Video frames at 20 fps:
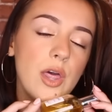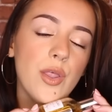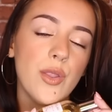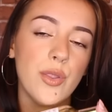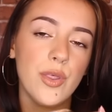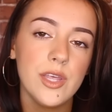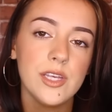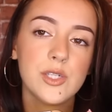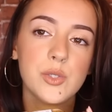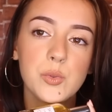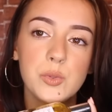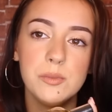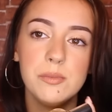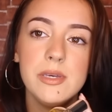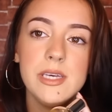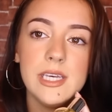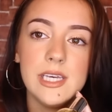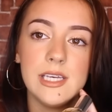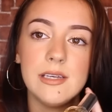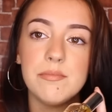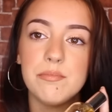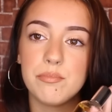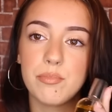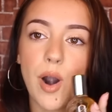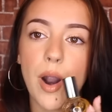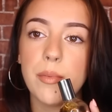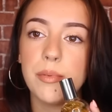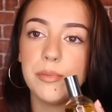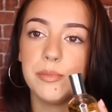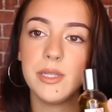this will be
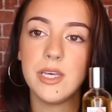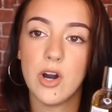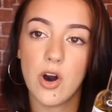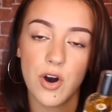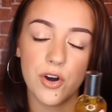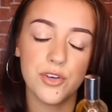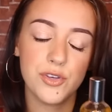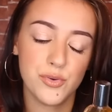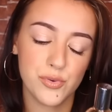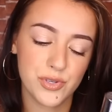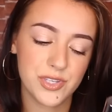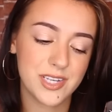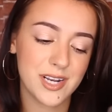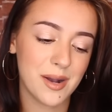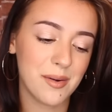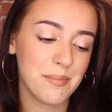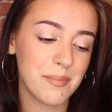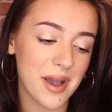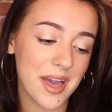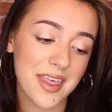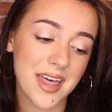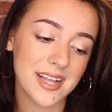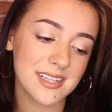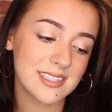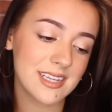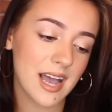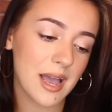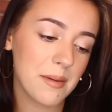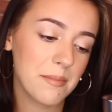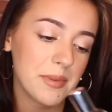probably all used up by that
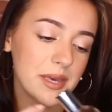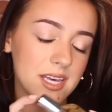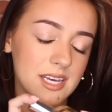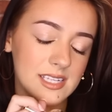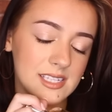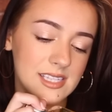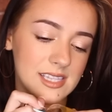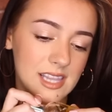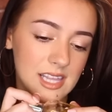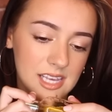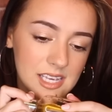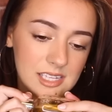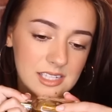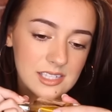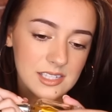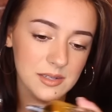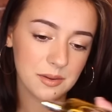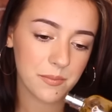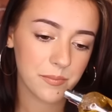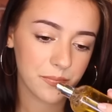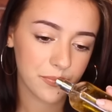time, because this,